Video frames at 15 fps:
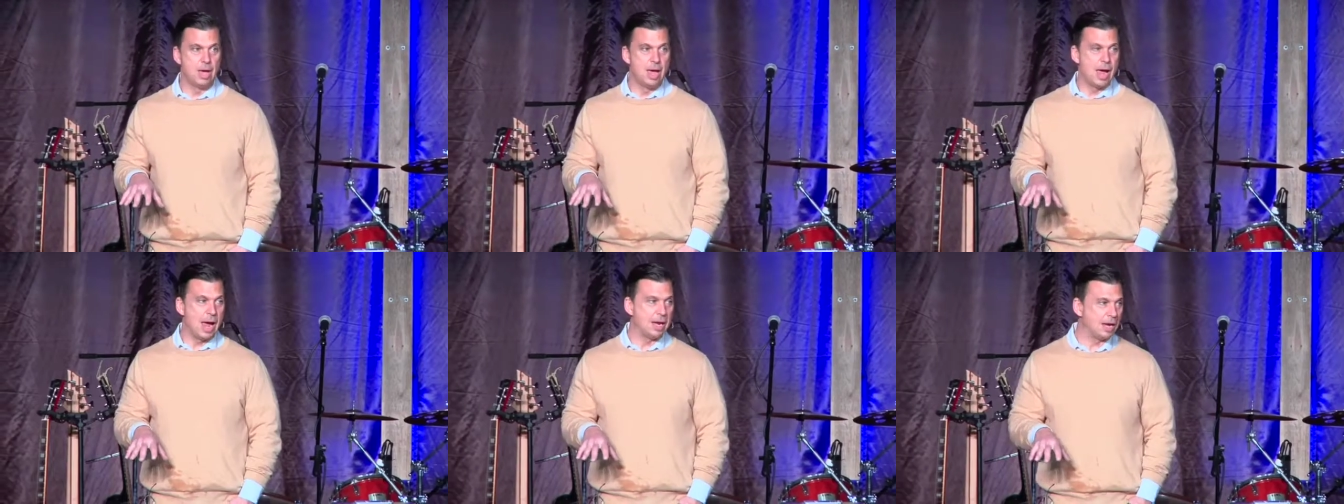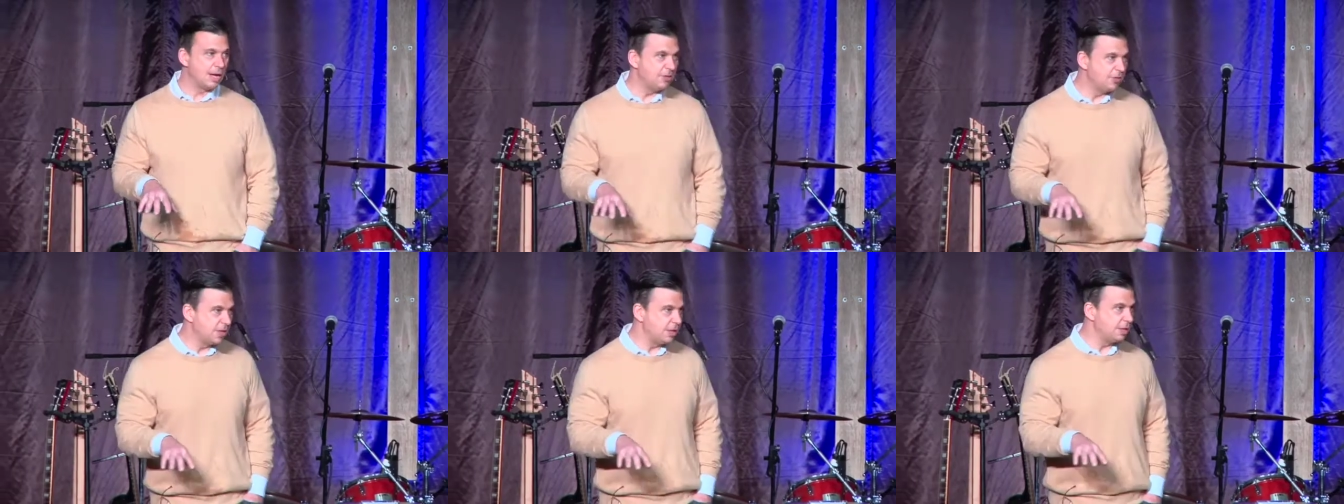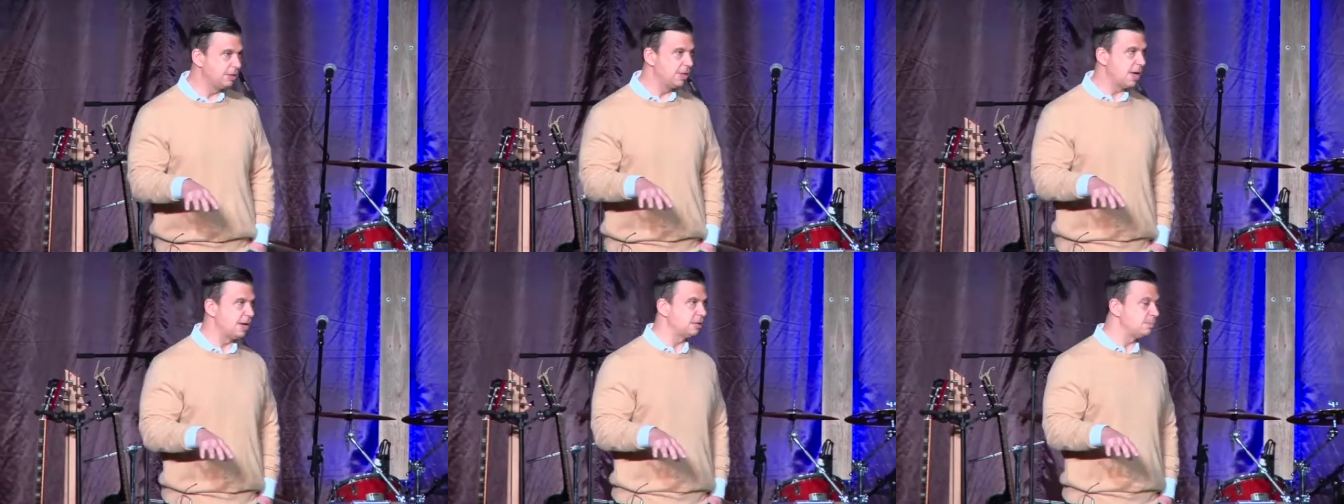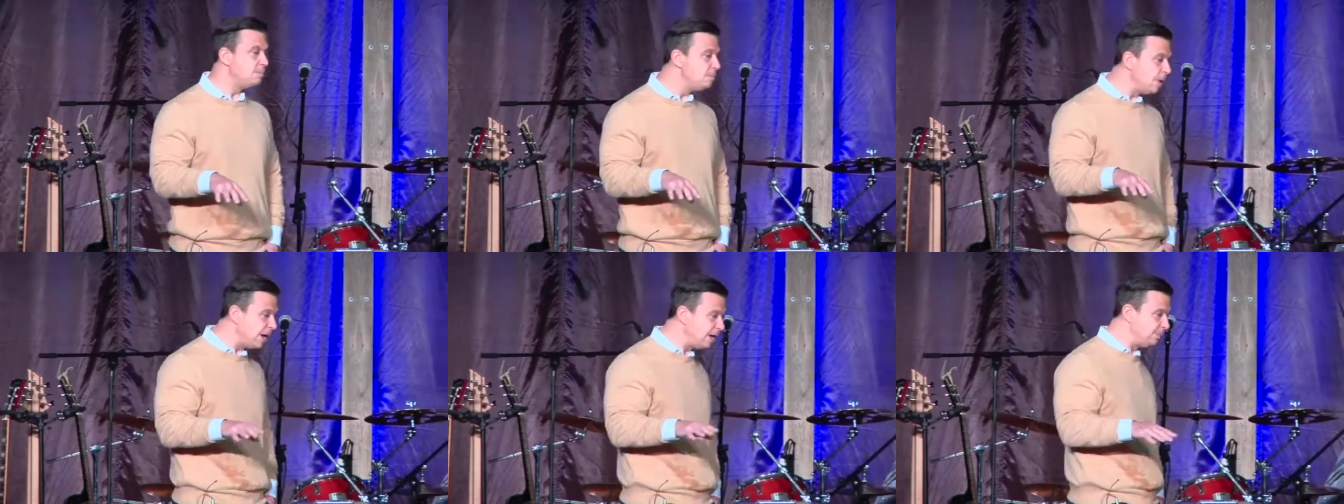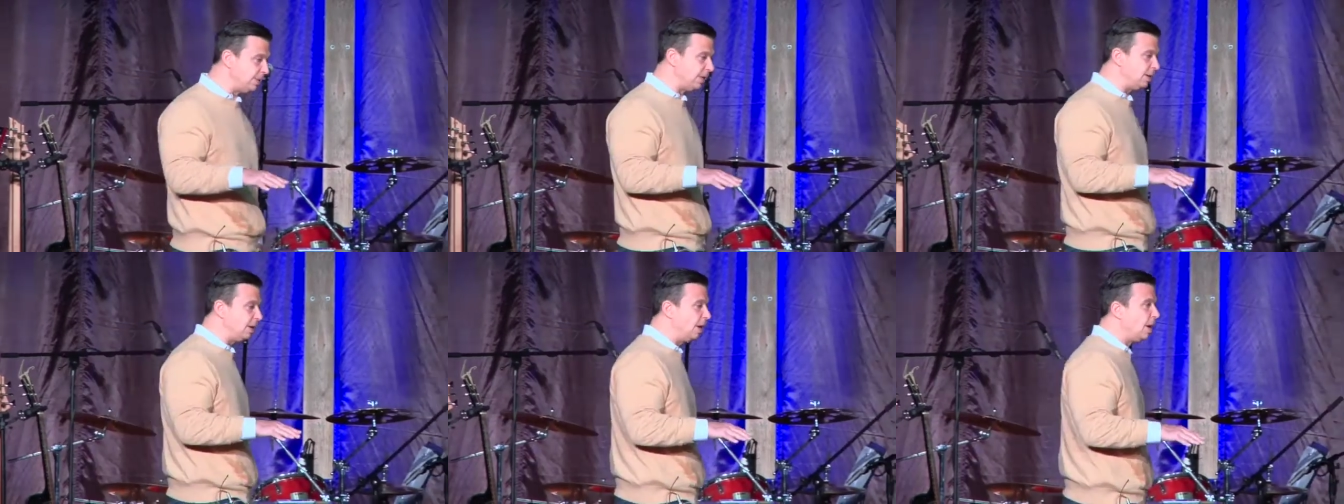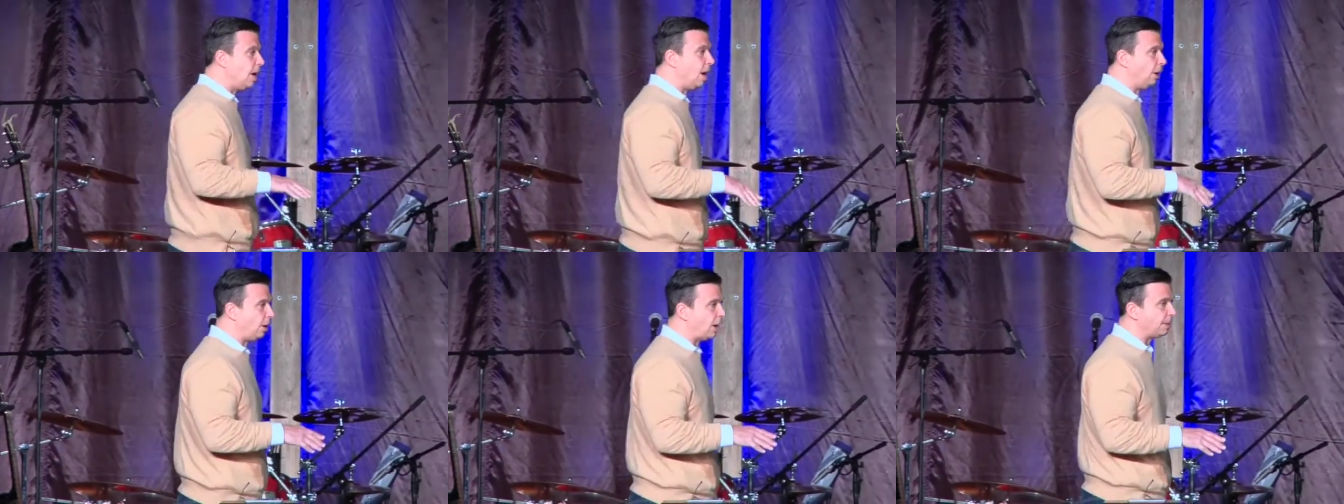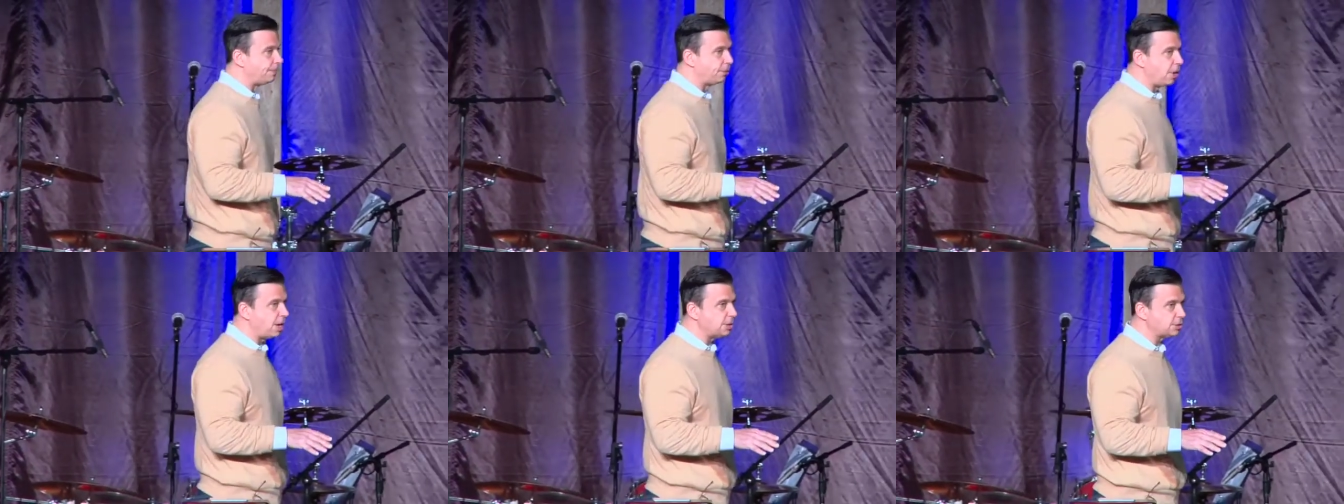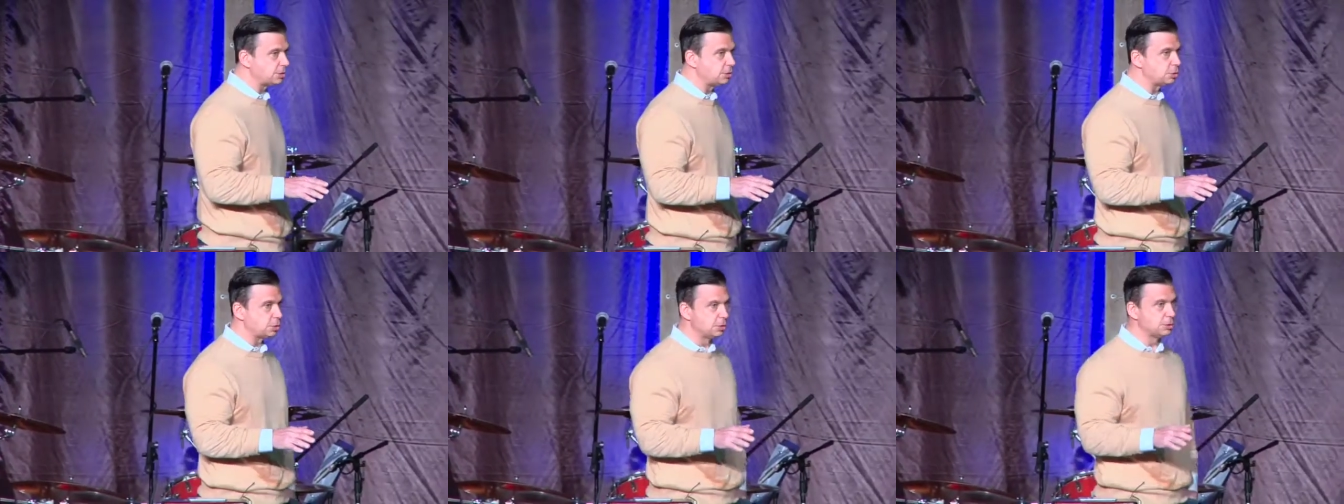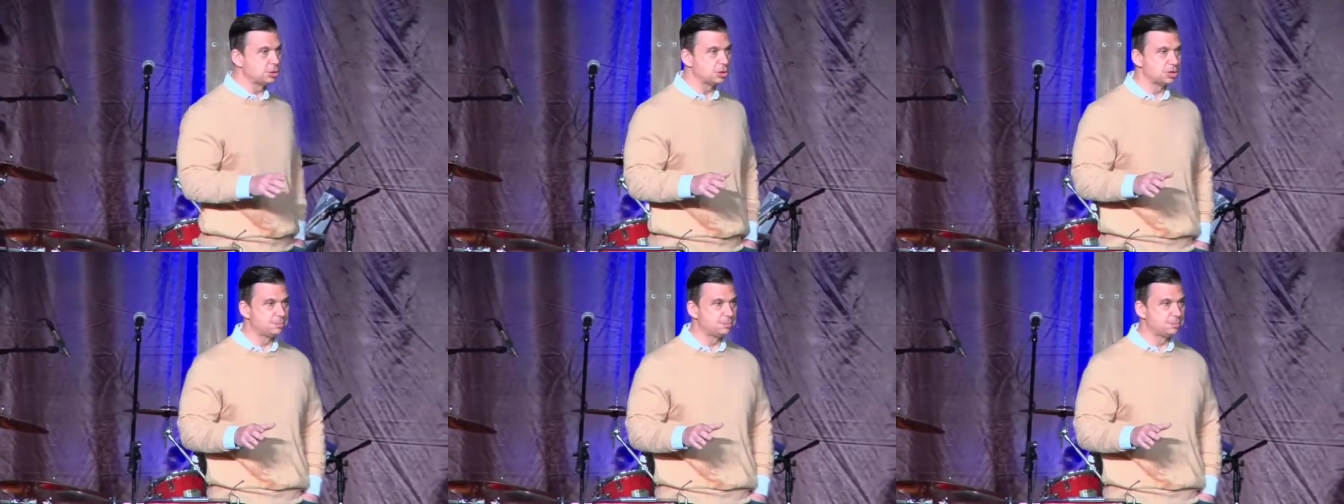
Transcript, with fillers: And I think that maybe a lot of Protestant churches,